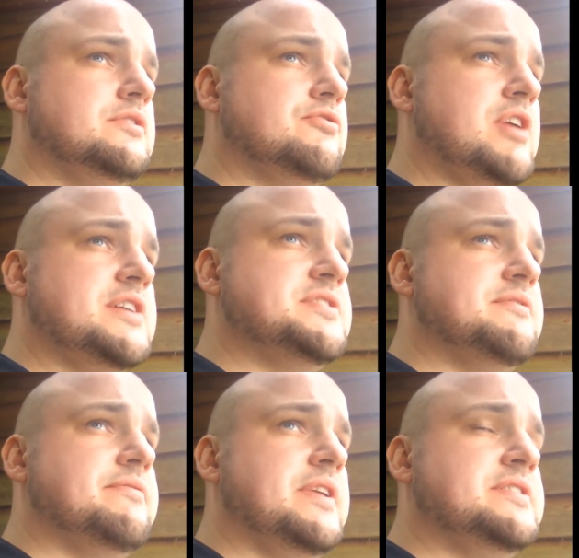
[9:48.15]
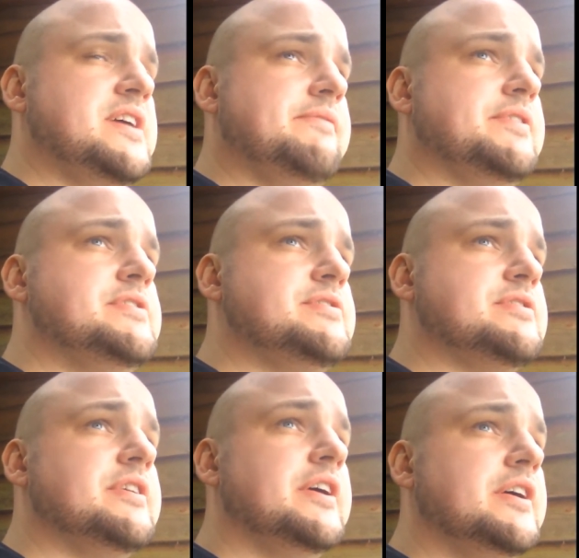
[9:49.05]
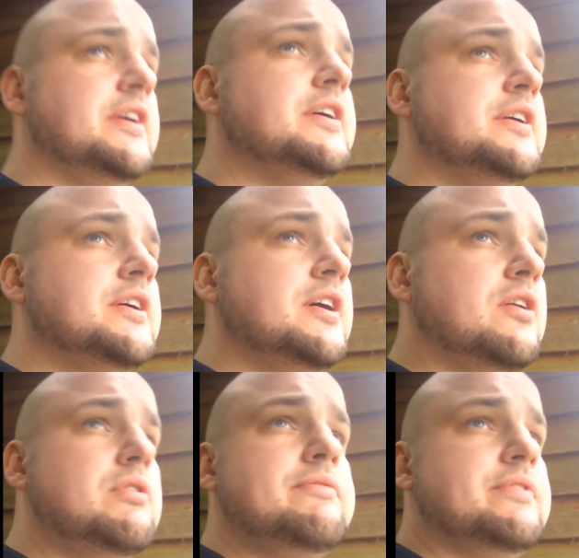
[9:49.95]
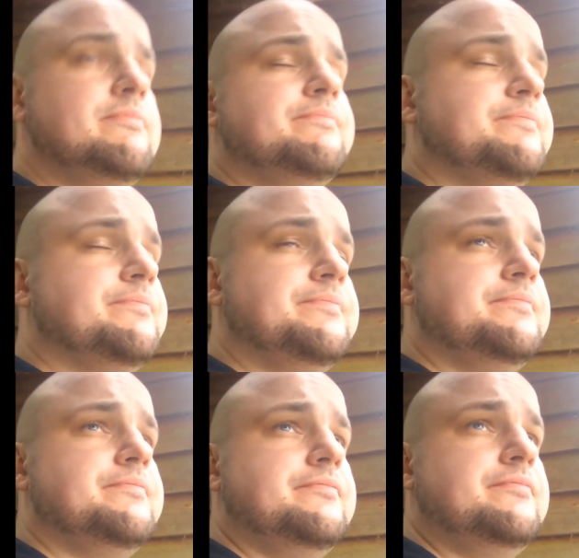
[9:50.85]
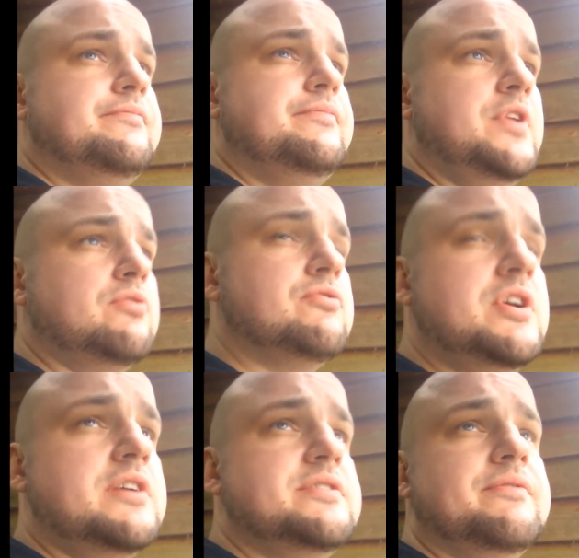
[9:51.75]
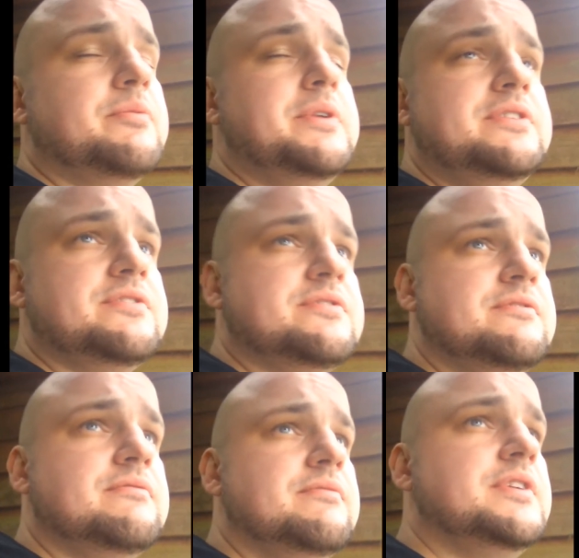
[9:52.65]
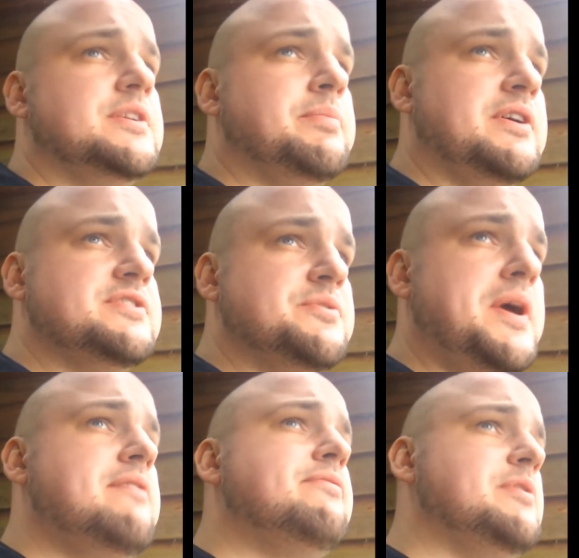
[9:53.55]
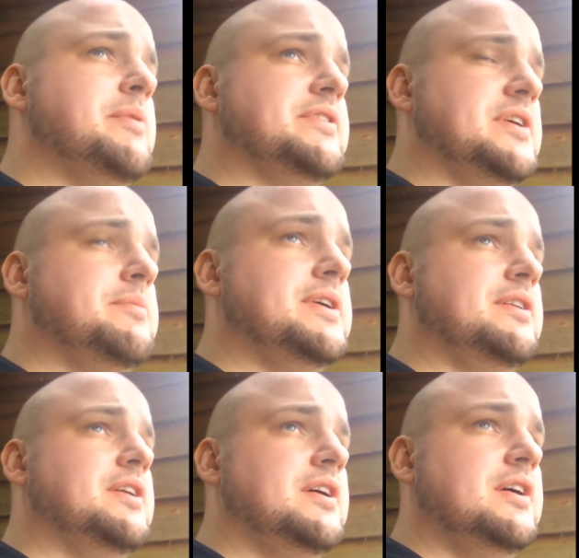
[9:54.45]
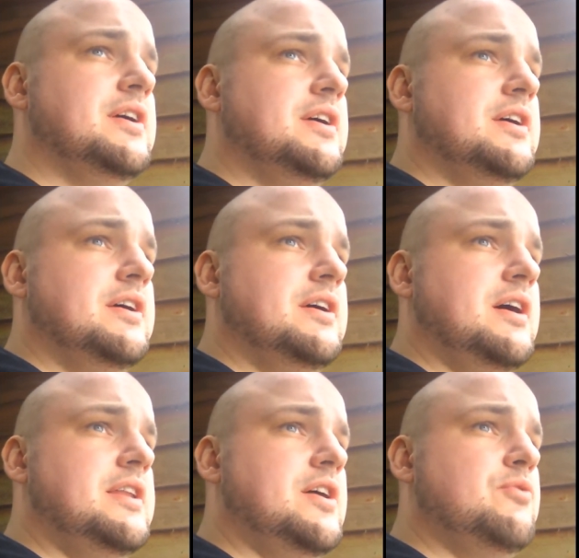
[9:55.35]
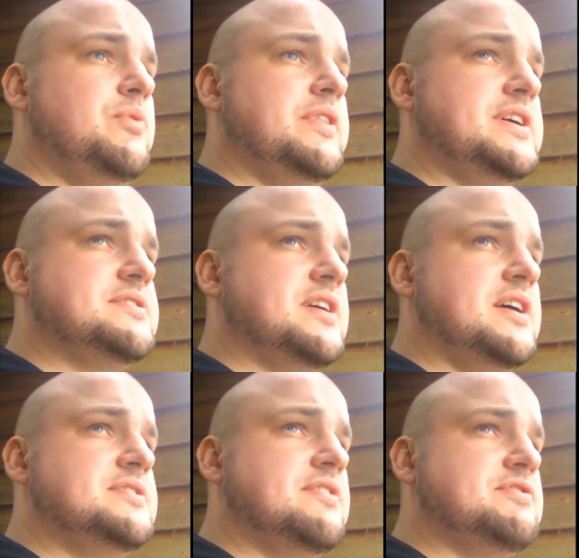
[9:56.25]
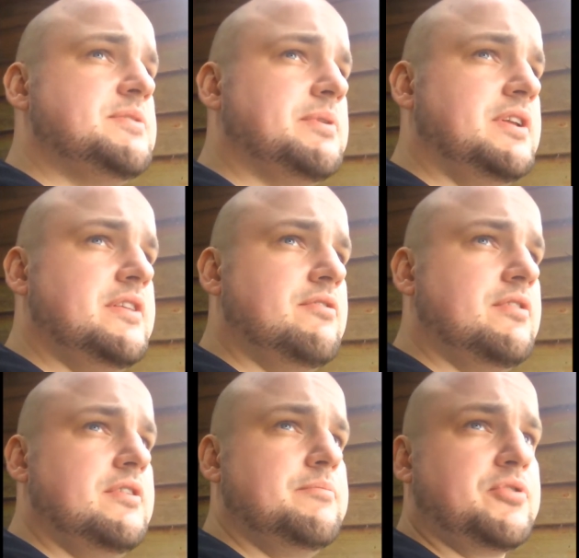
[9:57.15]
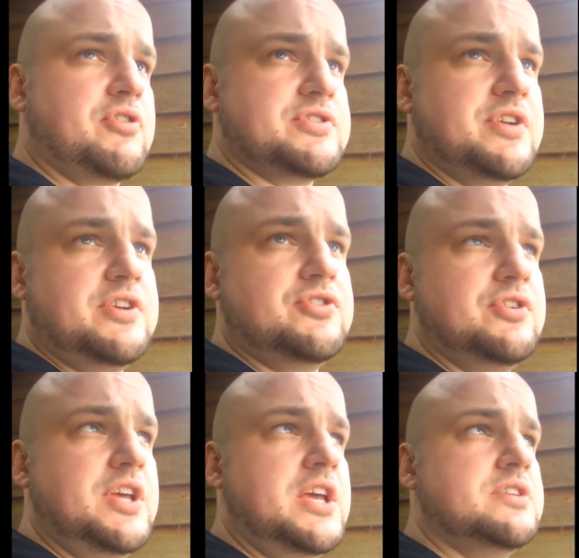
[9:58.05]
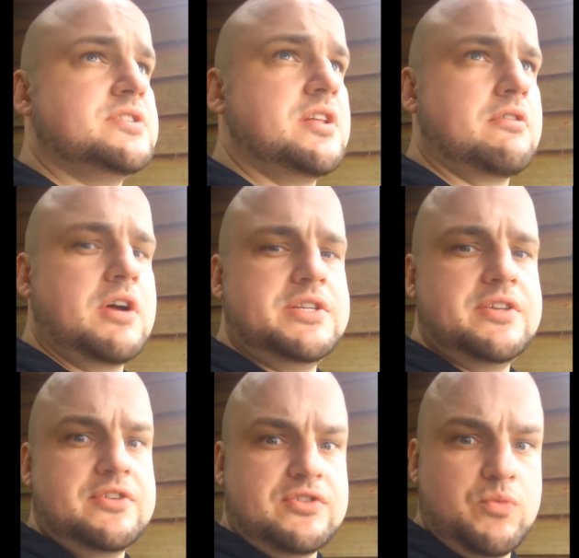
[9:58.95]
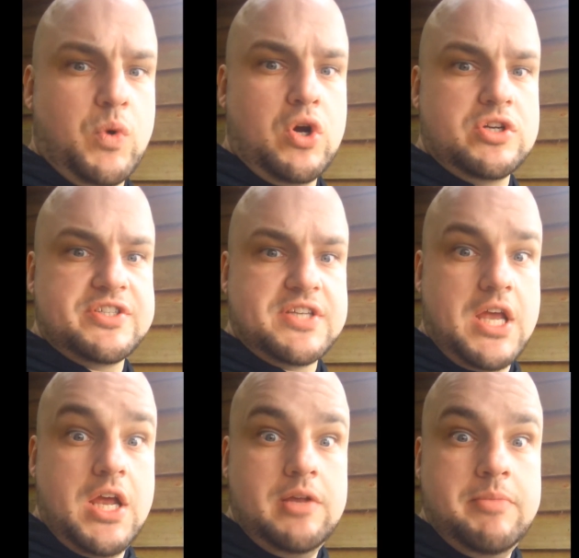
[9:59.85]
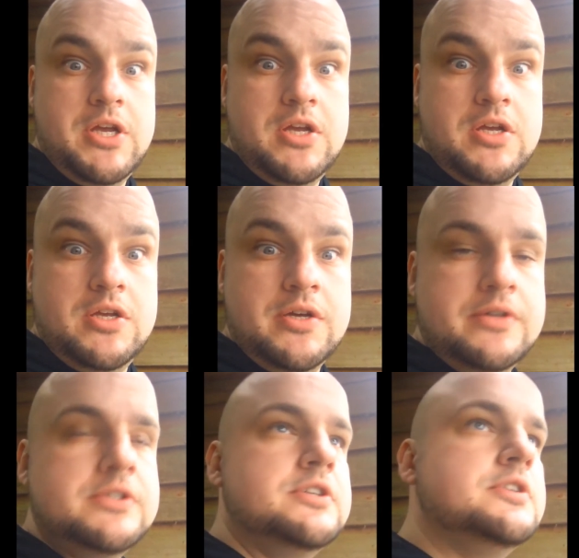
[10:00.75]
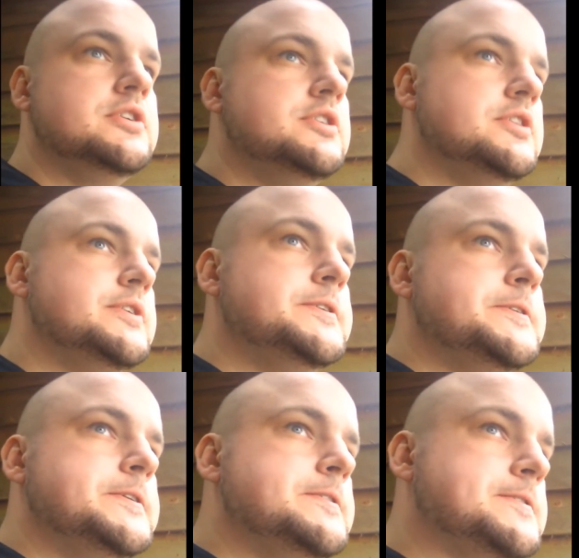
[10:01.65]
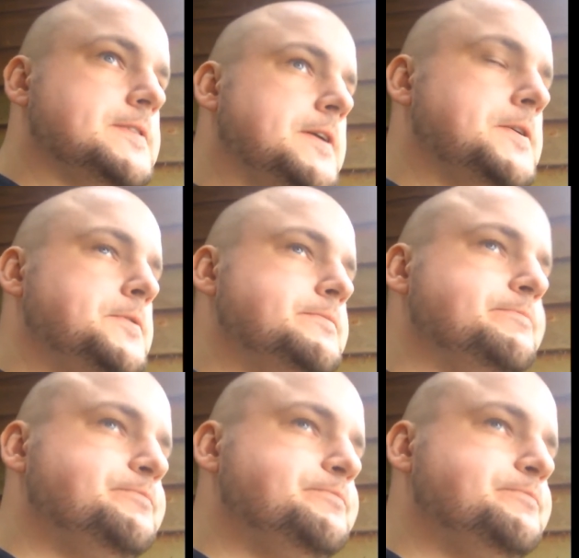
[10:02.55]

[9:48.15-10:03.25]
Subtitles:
creative endeavours, or even non-creative. I mean, it applies to everybody. I mean, I know where they say stereotypically procrastination is the writer's worst enemy. So,